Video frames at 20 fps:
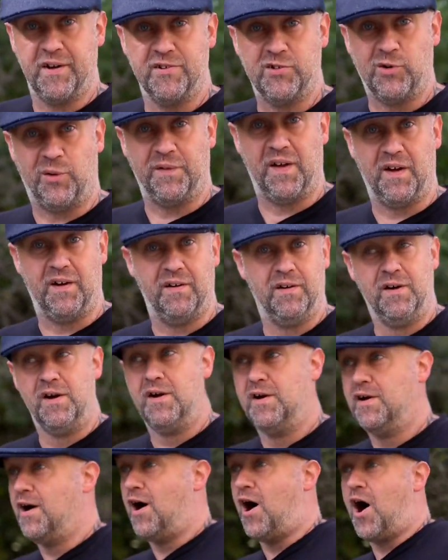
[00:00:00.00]
So in the
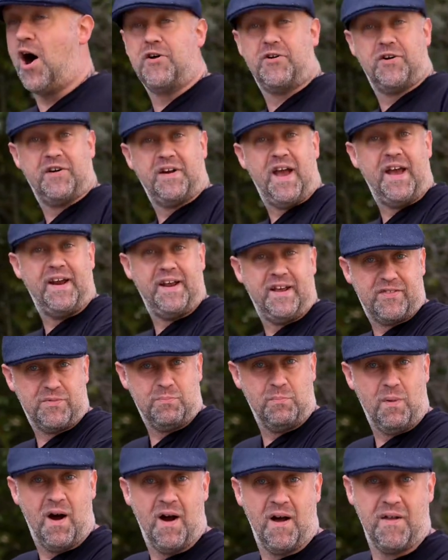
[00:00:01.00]
180th
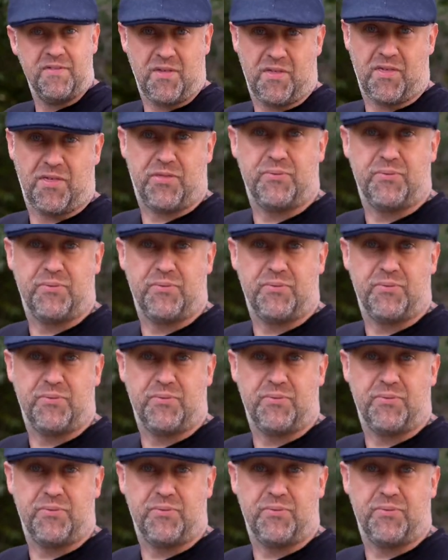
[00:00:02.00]
month or the